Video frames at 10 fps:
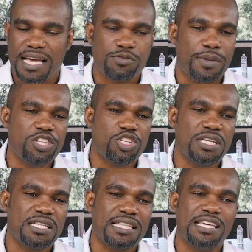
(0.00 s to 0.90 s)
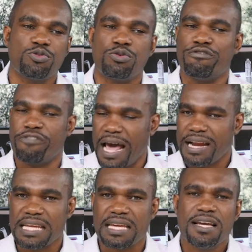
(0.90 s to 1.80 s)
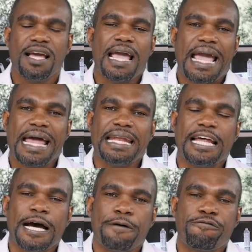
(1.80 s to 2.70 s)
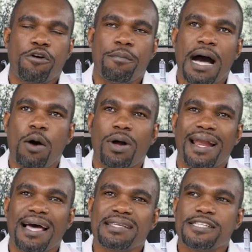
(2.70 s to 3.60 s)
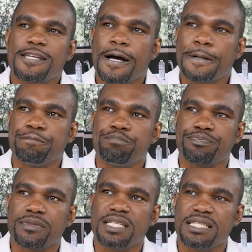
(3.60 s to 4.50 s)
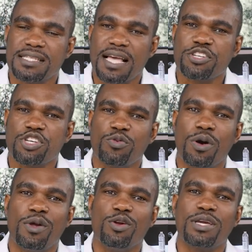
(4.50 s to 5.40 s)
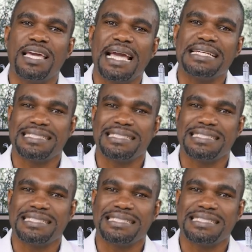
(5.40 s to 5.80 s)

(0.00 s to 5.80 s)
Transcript: As mentioned, these would vary. And from our last discussion where we're looking at